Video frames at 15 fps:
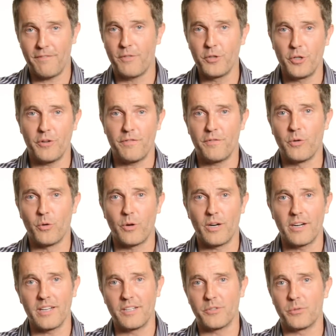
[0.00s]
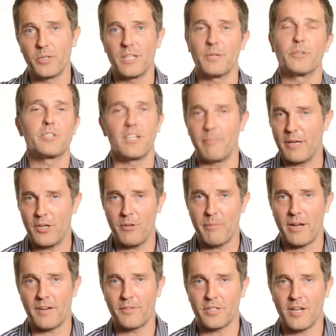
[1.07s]
you afford, is really what's going to make you a
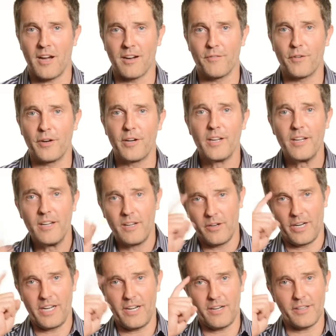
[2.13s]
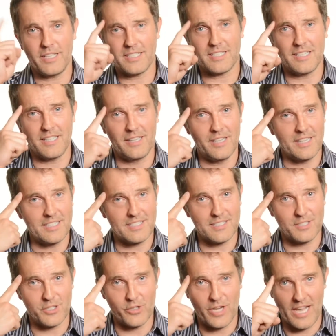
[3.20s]
better photographer. Right here, this
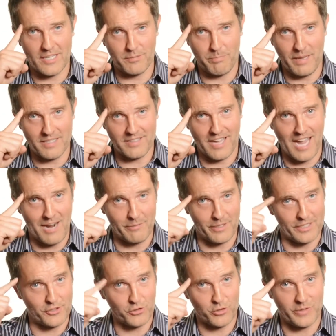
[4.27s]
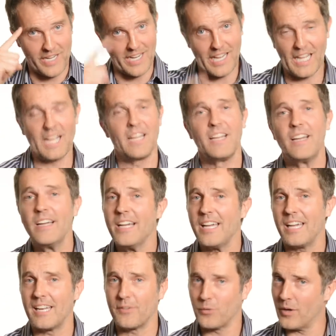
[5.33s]
is your next best camera, is training.
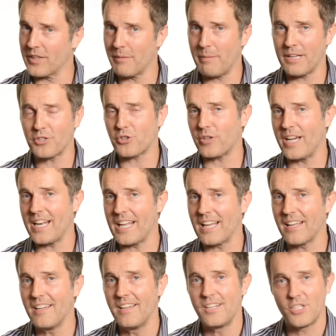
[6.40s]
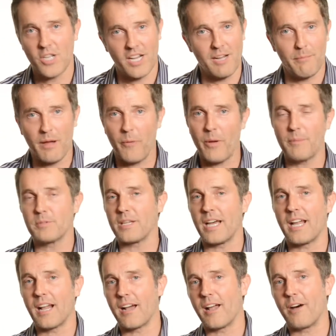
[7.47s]
And if you want the best training, check out my
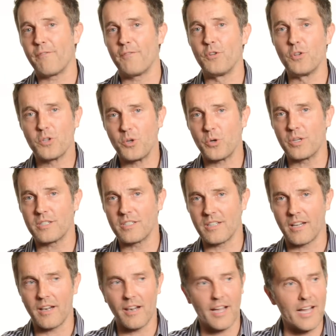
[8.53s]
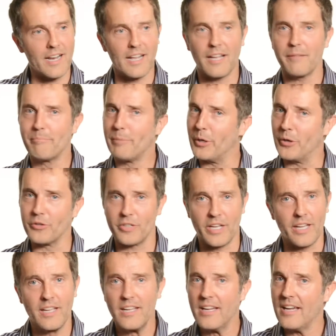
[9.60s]
website. I got full courses on lighting,
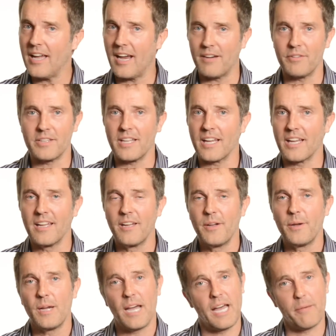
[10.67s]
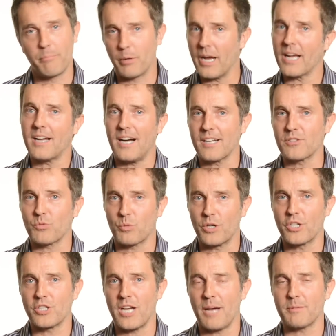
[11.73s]
posing, everything at
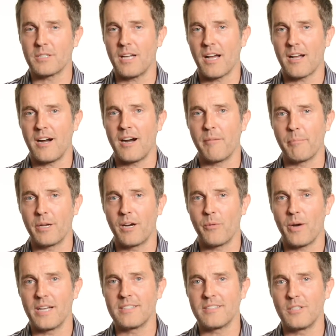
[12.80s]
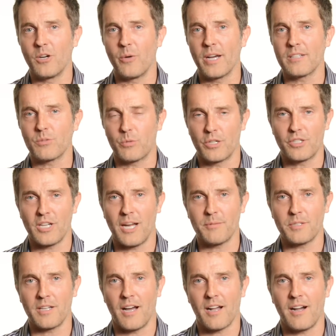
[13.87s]
BryCoxWORKSHOPS.com,
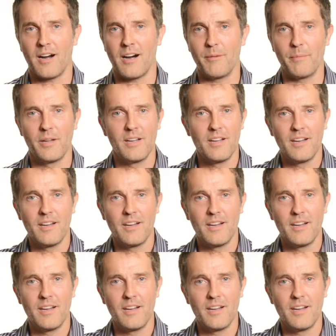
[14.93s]
BryCoxWORKSHOPS.com.